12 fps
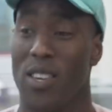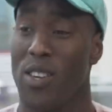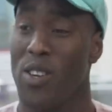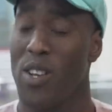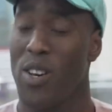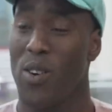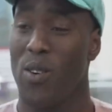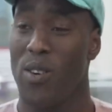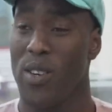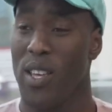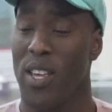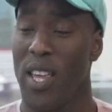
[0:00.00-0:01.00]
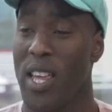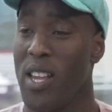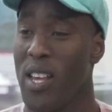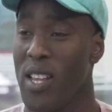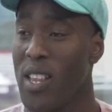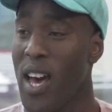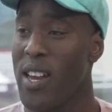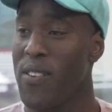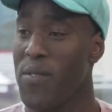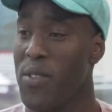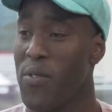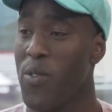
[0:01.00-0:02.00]
you know, in a lot
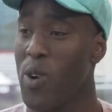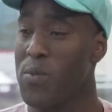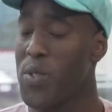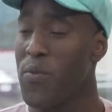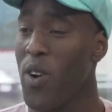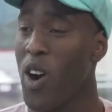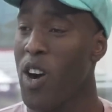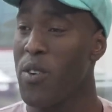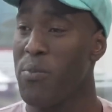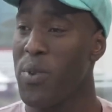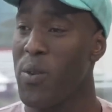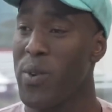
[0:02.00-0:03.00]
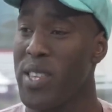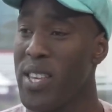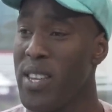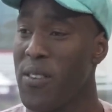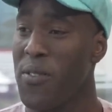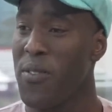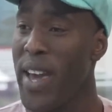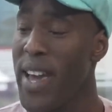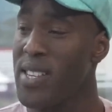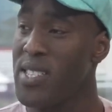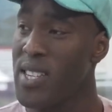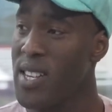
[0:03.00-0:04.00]
of the forms of art, but within the
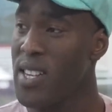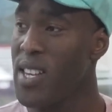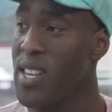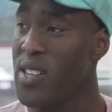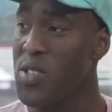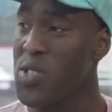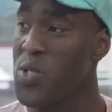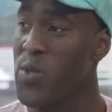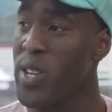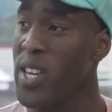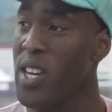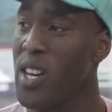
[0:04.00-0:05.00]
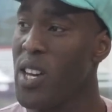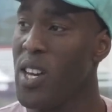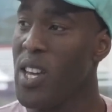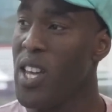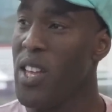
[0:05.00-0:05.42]
fashion industry. Yep